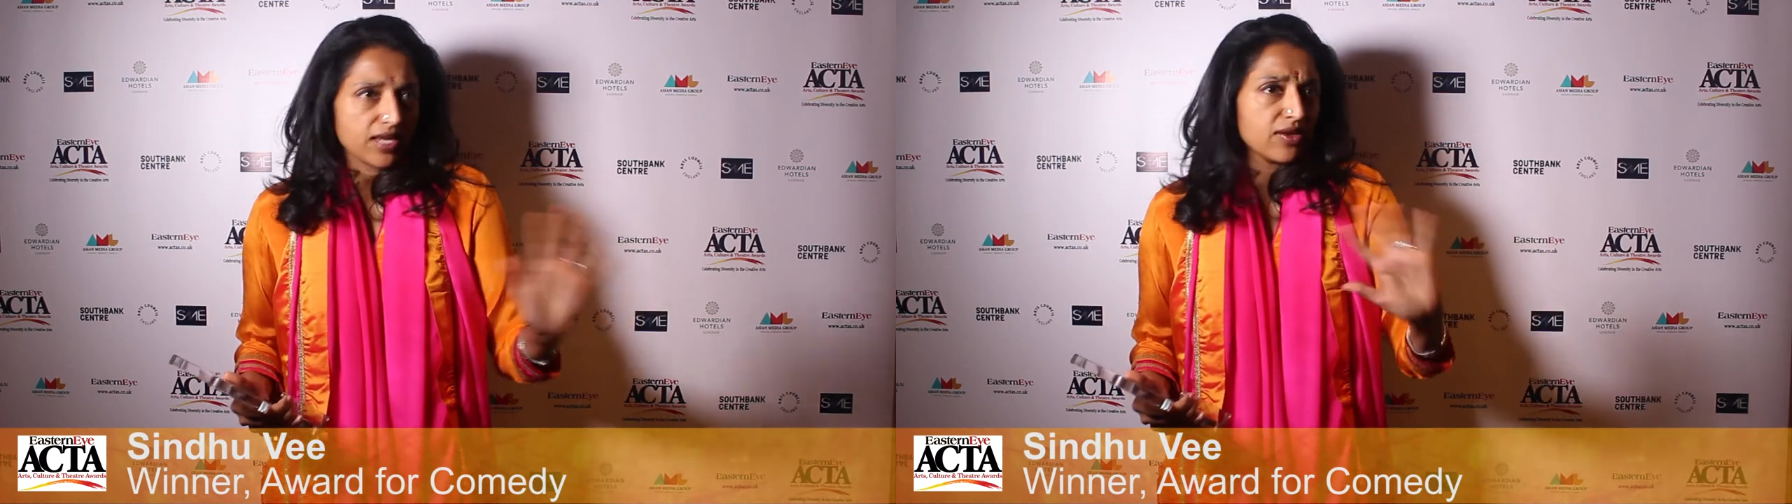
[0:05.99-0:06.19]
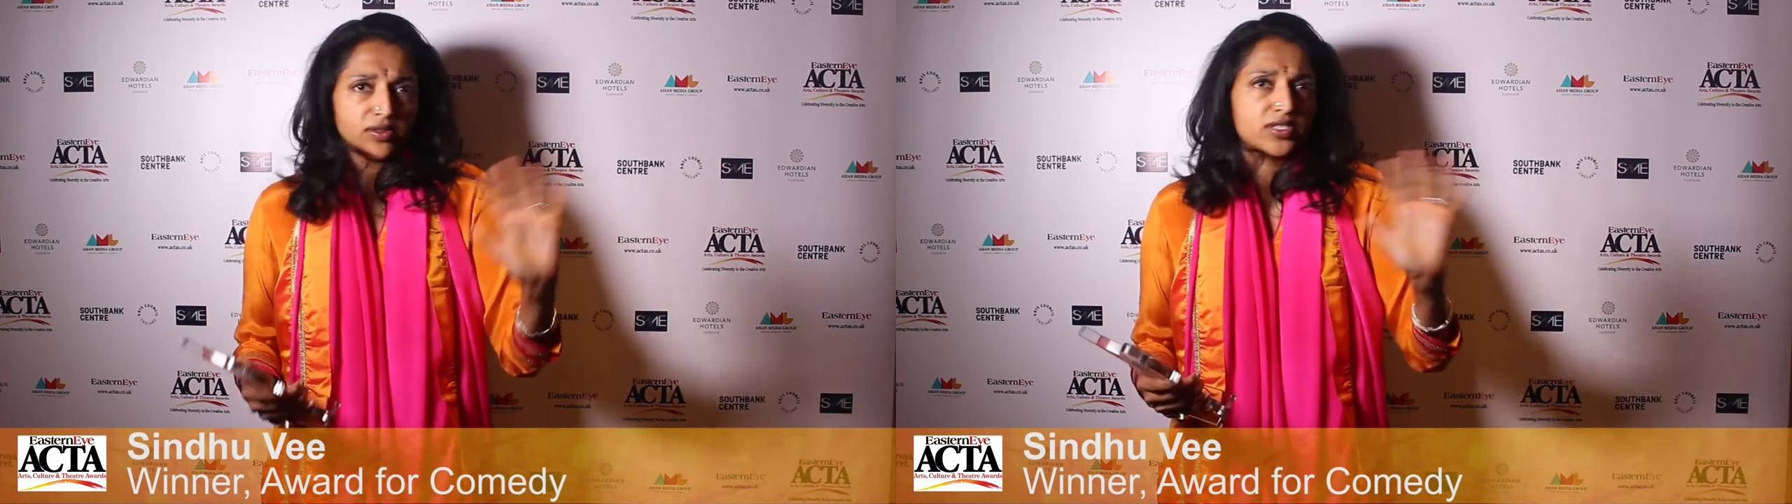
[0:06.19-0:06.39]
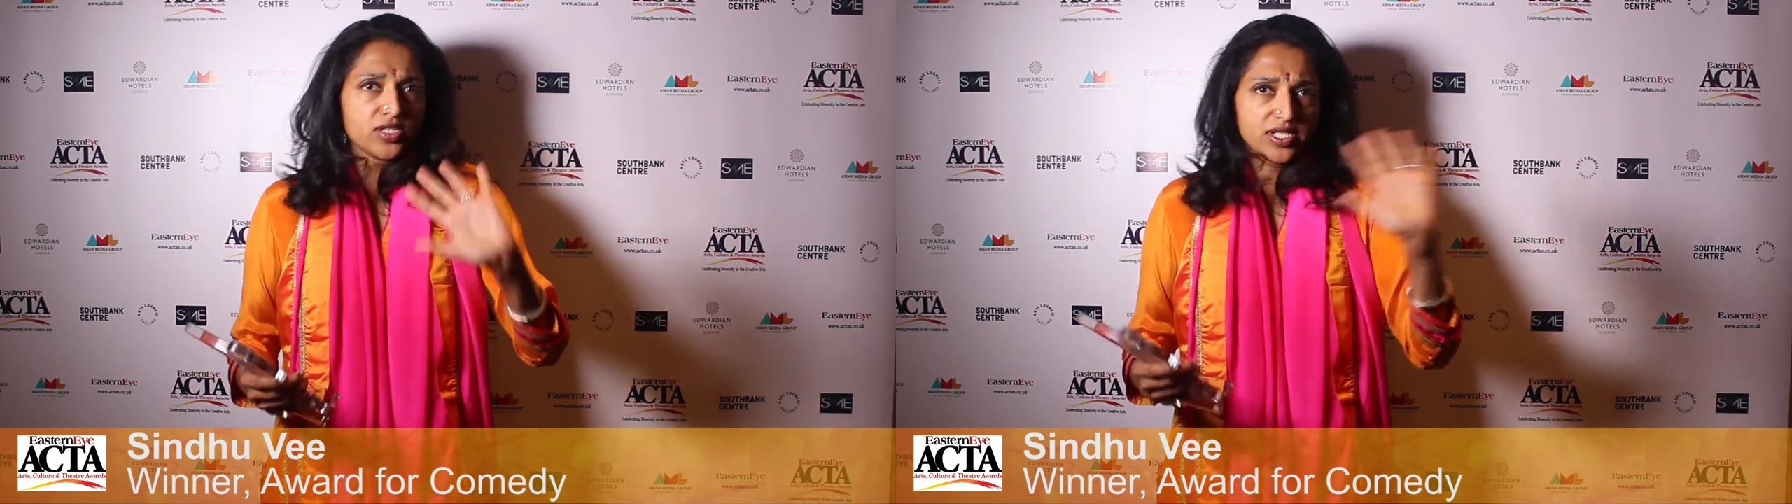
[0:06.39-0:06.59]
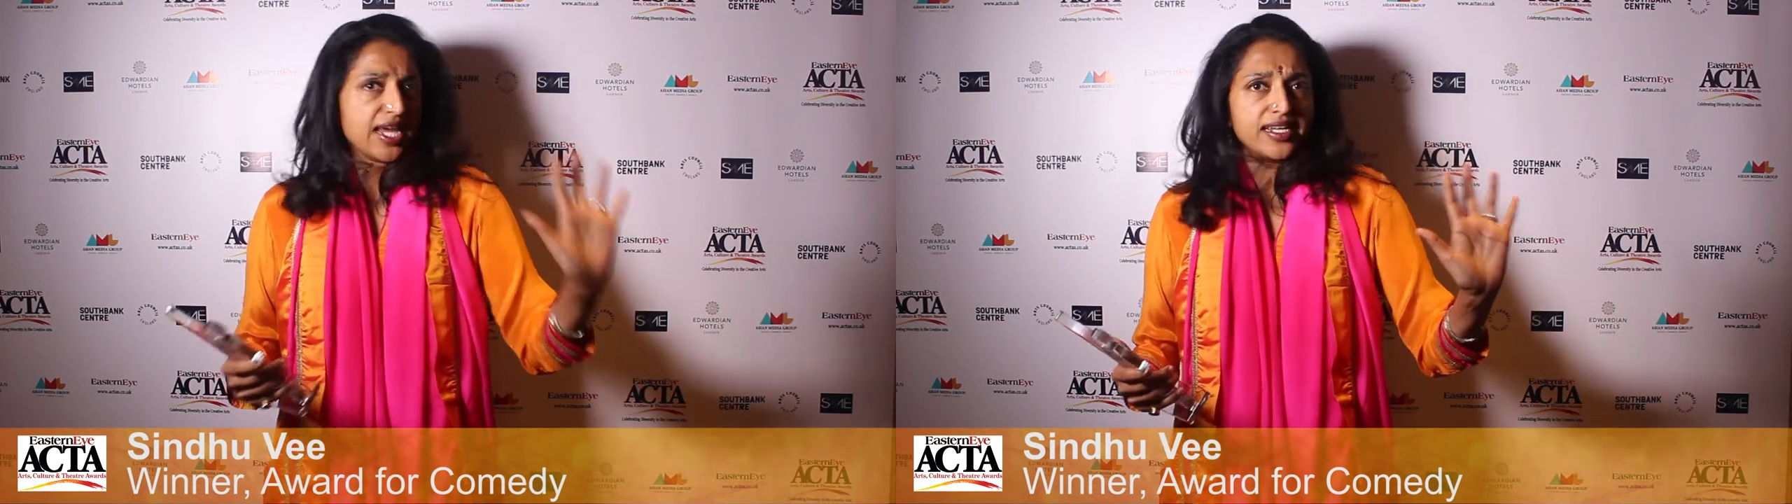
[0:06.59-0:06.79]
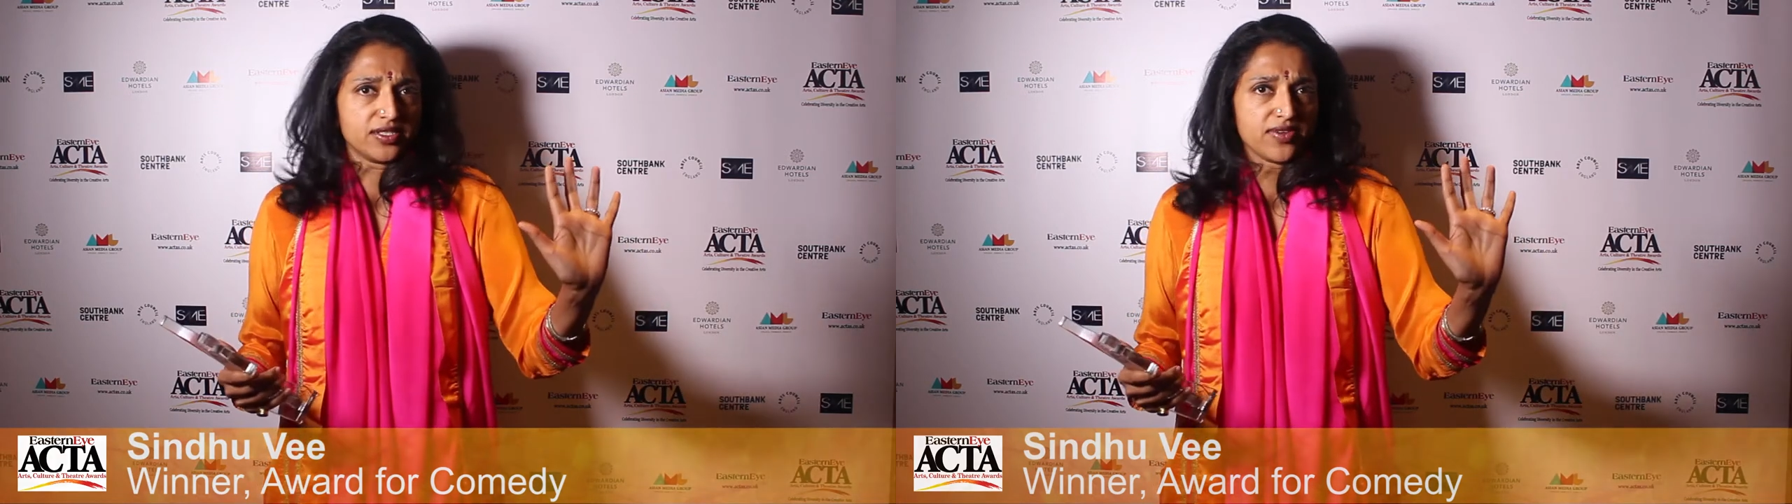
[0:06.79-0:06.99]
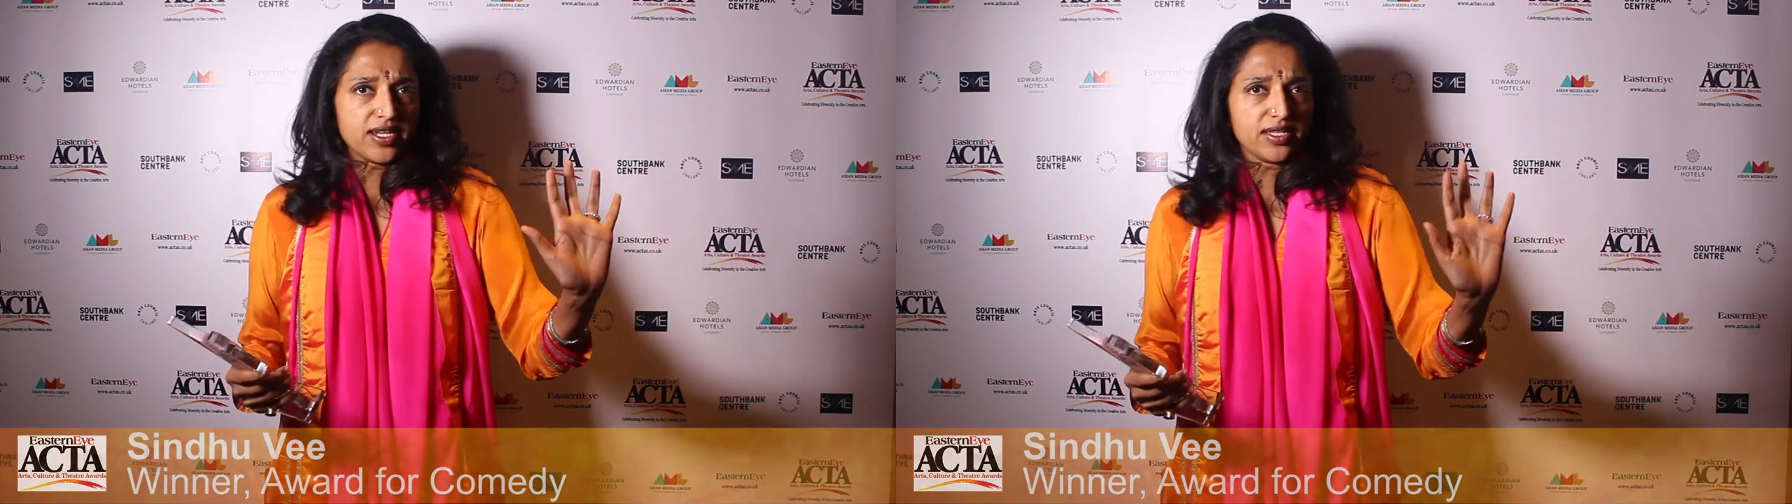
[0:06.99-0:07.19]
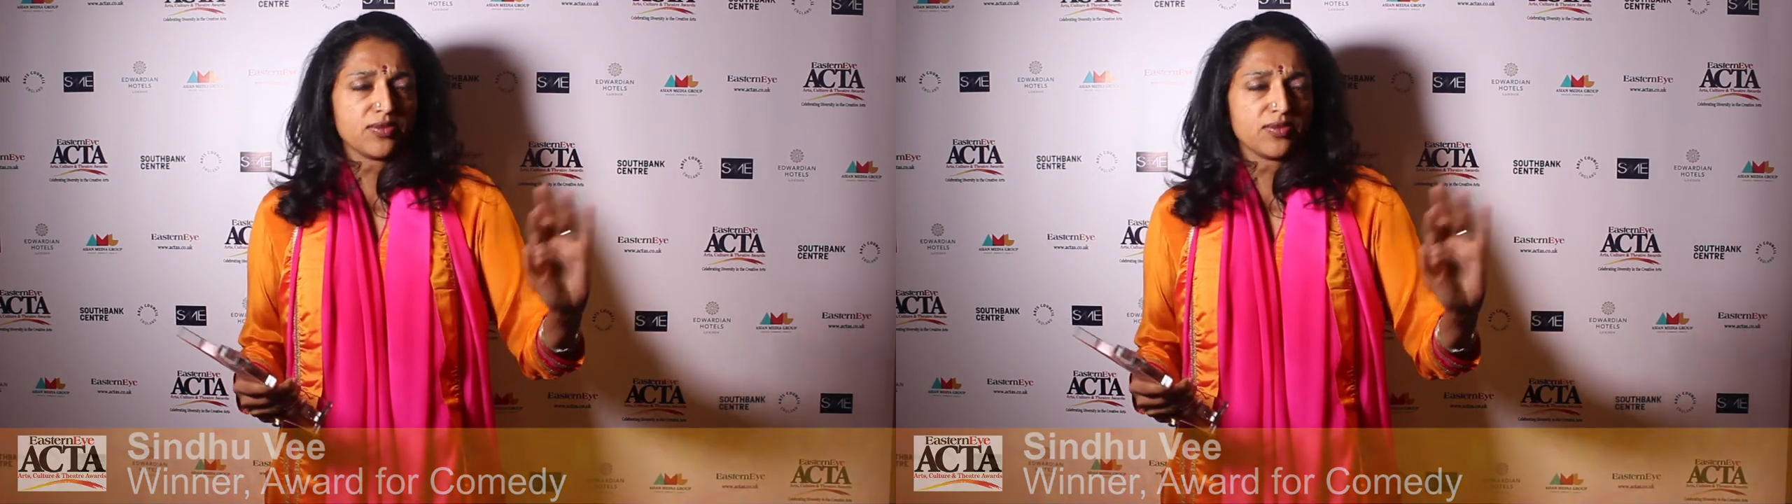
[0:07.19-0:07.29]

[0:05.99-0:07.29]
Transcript: Hello, it's just nice, right?